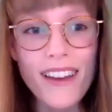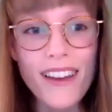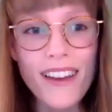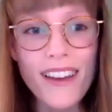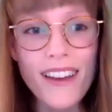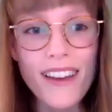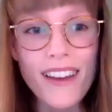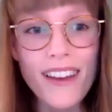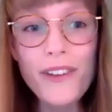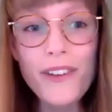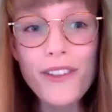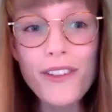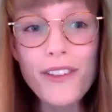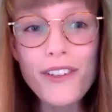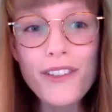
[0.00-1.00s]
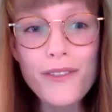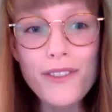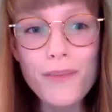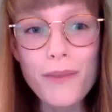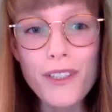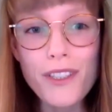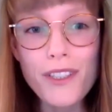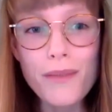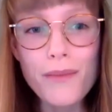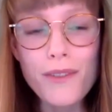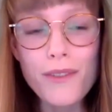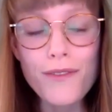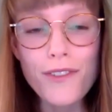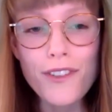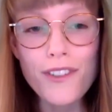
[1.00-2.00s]
Say, could those responsible
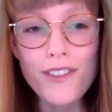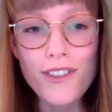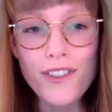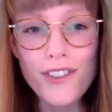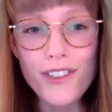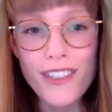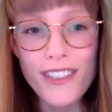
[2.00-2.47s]
for the social